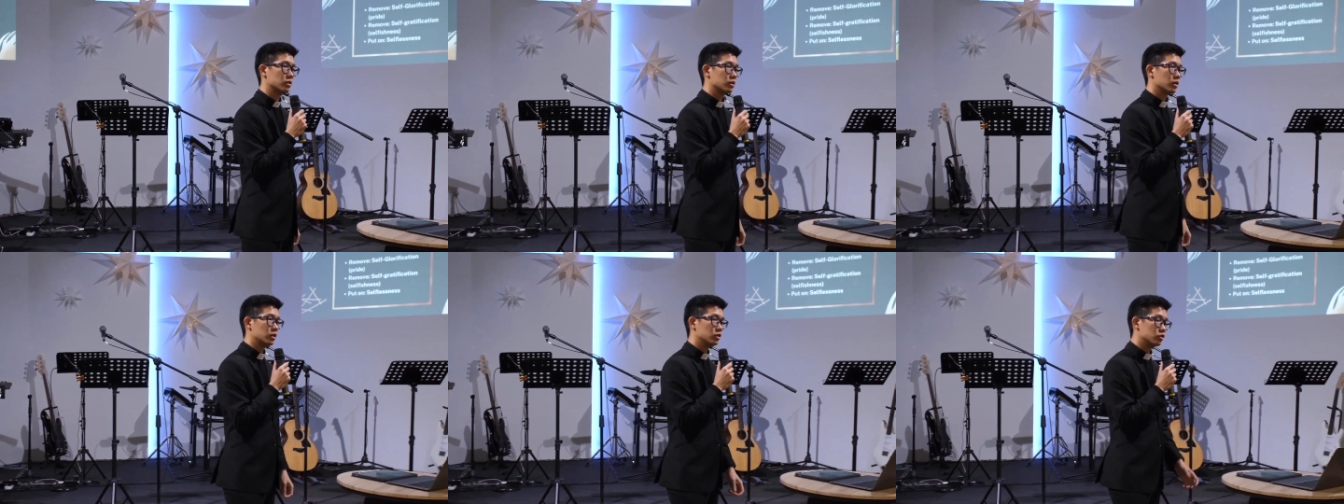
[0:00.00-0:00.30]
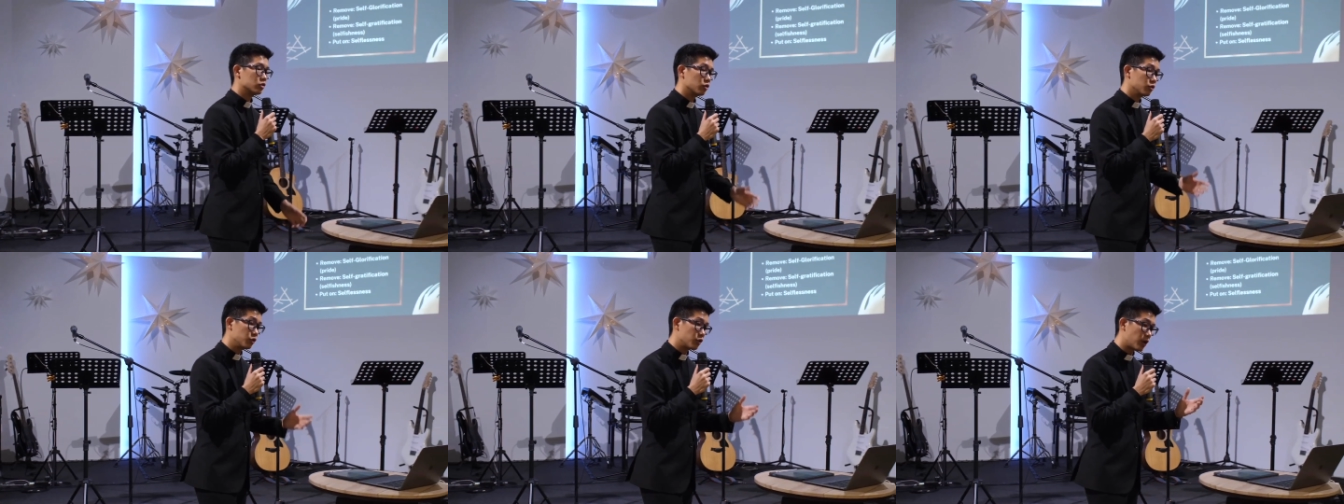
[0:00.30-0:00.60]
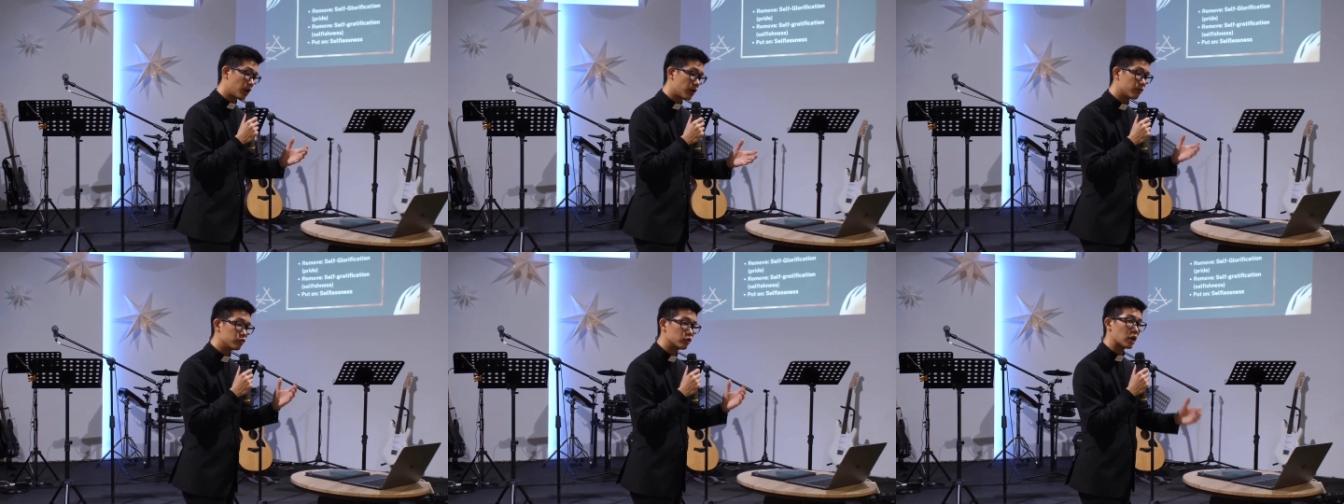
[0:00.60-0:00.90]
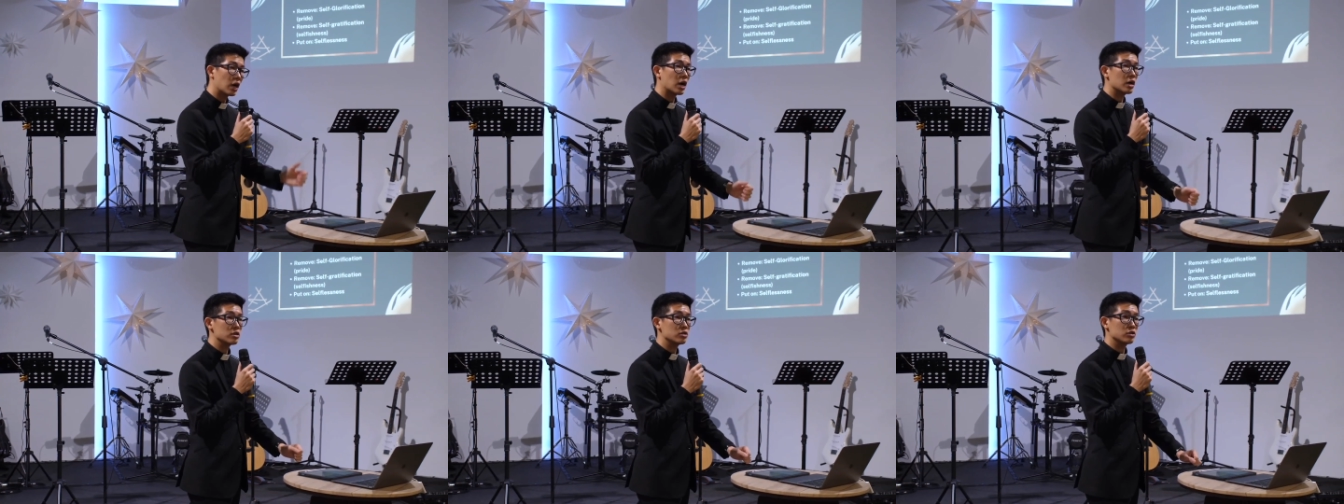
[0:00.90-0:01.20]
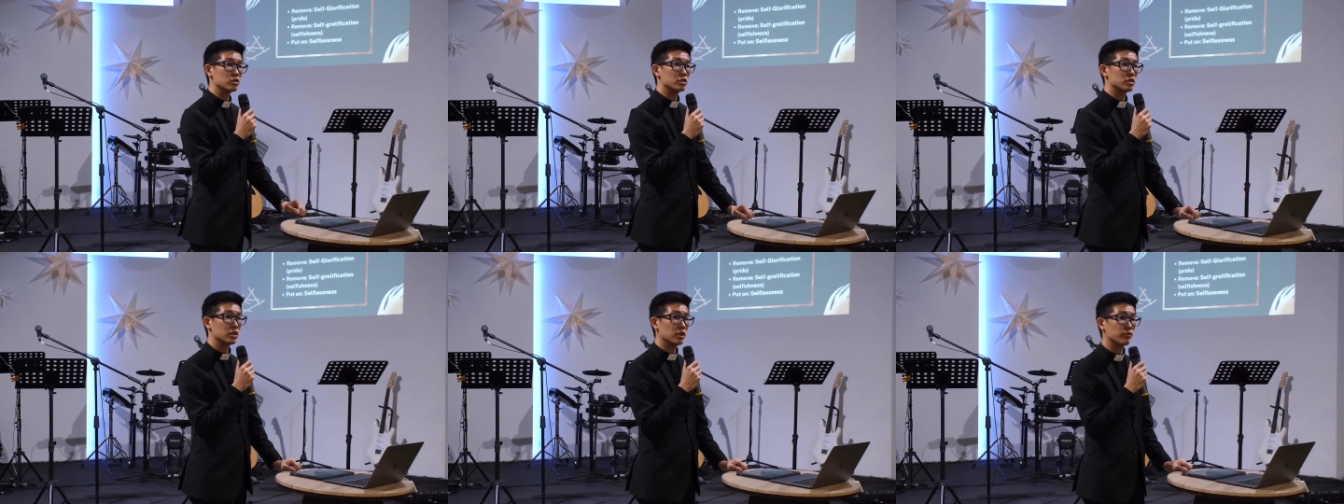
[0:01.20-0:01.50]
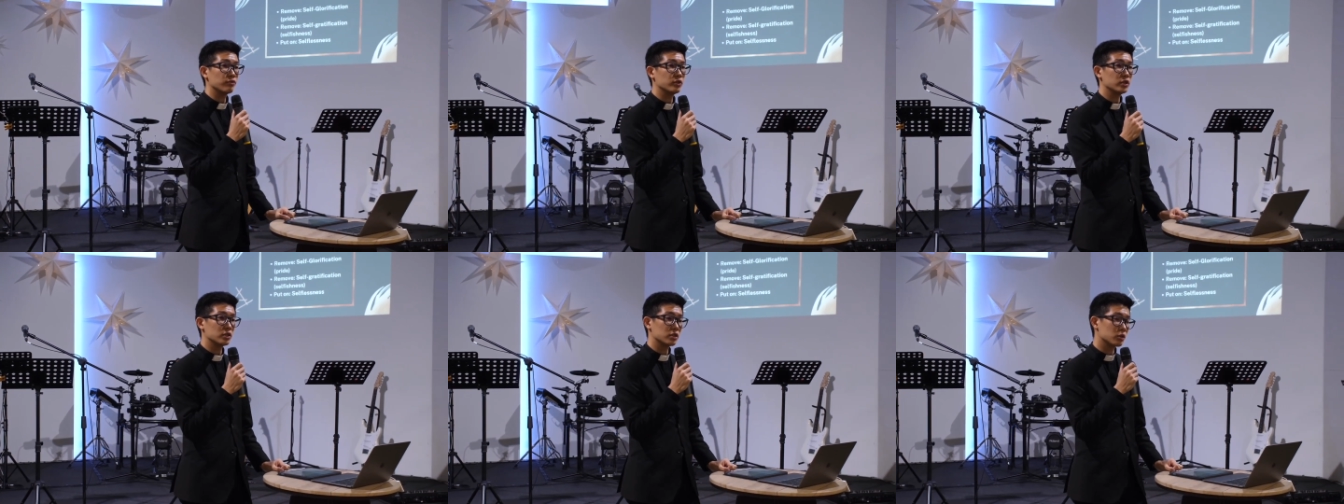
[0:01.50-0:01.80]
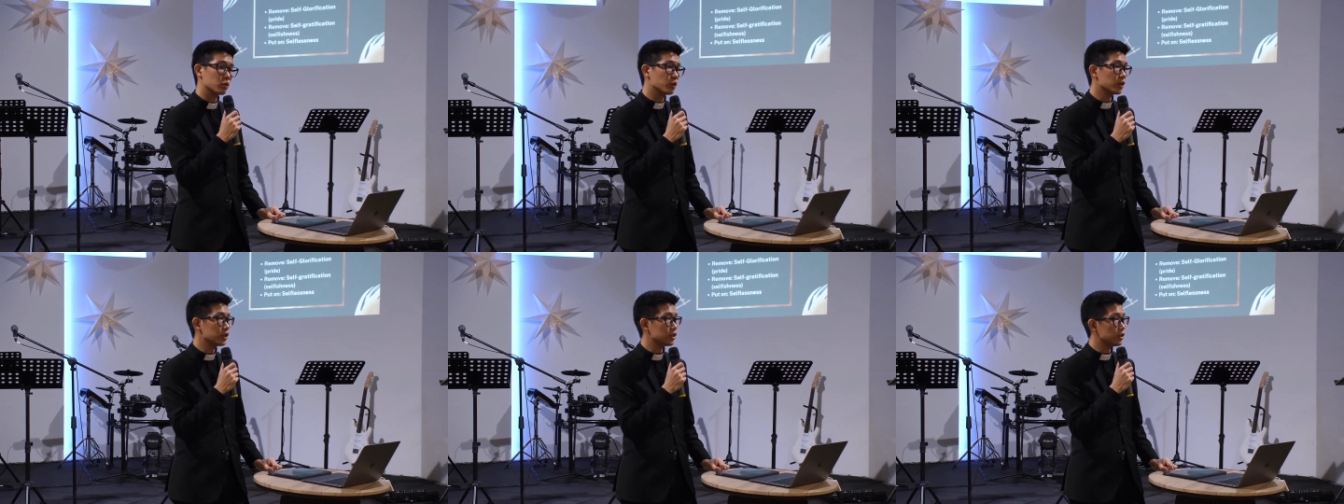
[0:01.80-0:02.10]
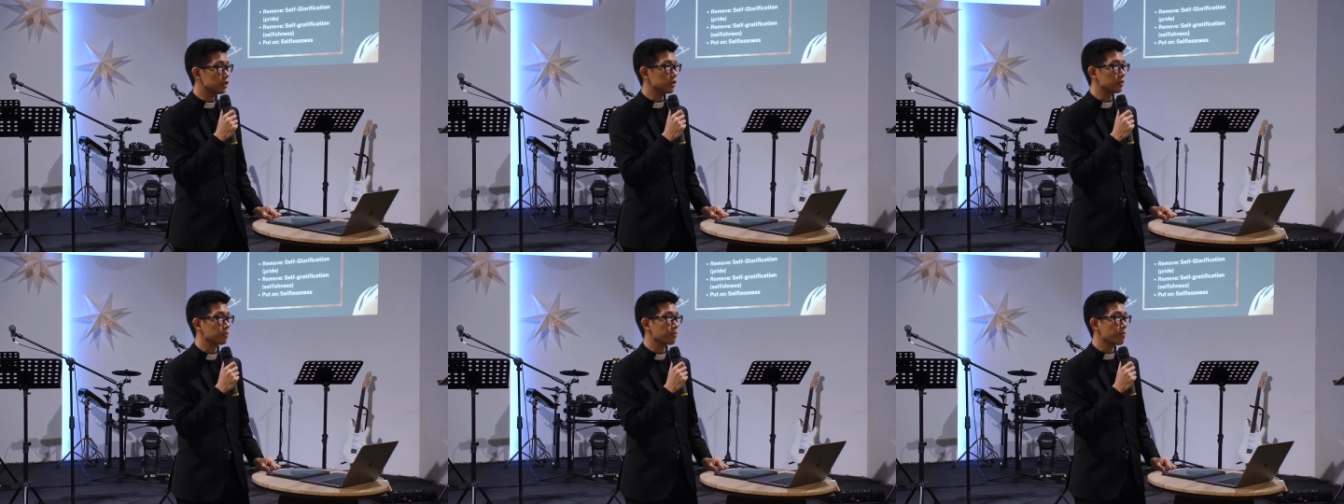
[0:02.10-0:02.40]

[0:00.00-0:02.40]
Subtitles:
And so you have to ask yourself this question.